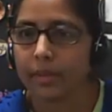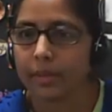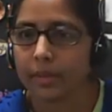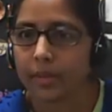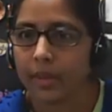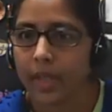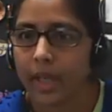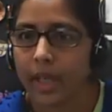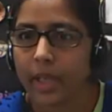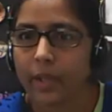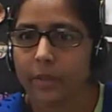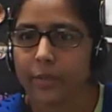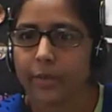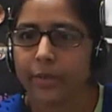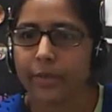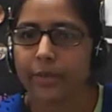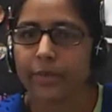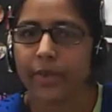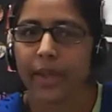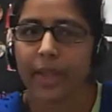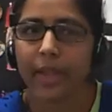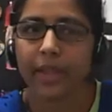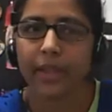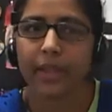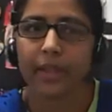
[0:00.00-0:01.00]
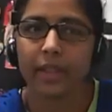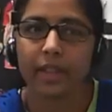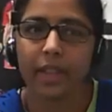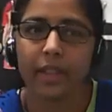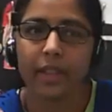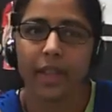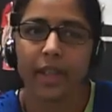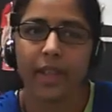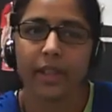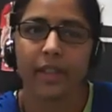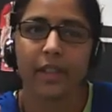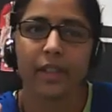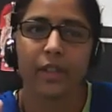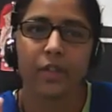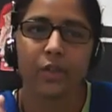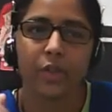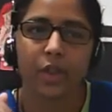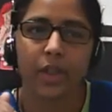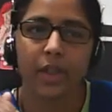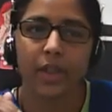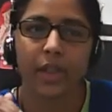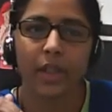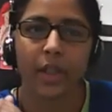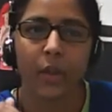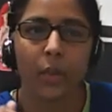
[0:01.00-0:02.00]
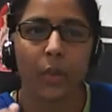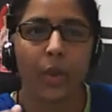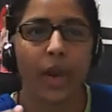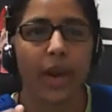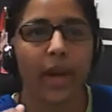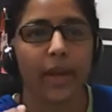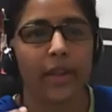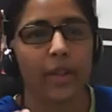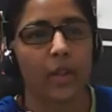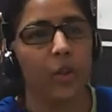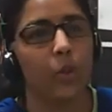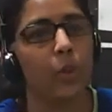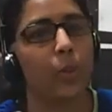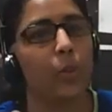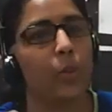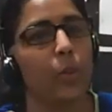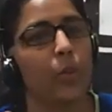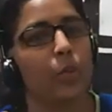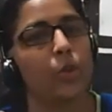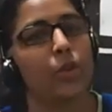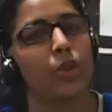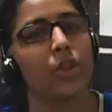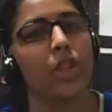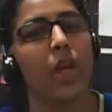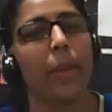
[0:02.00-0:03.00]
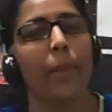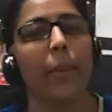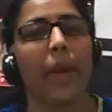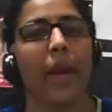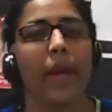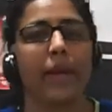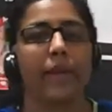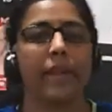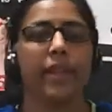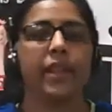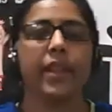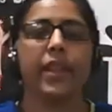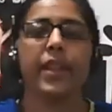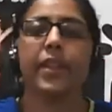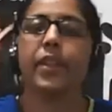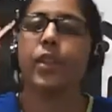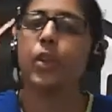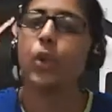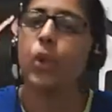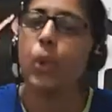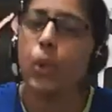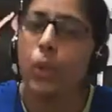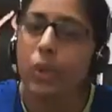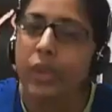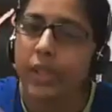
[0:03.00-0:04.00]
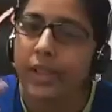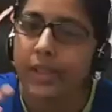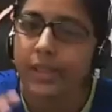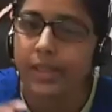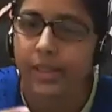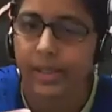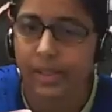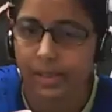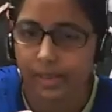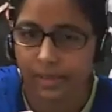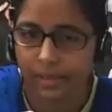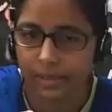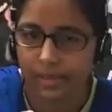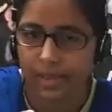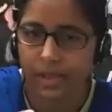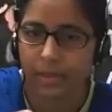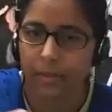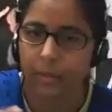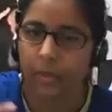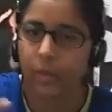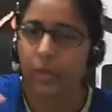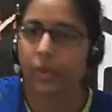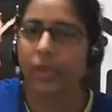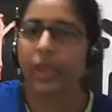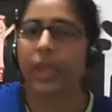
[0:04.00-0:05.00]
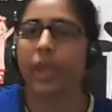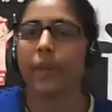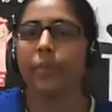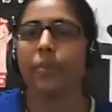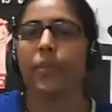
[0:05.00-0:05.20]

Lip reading: F, and the energy required to push the matter into the system. Okay.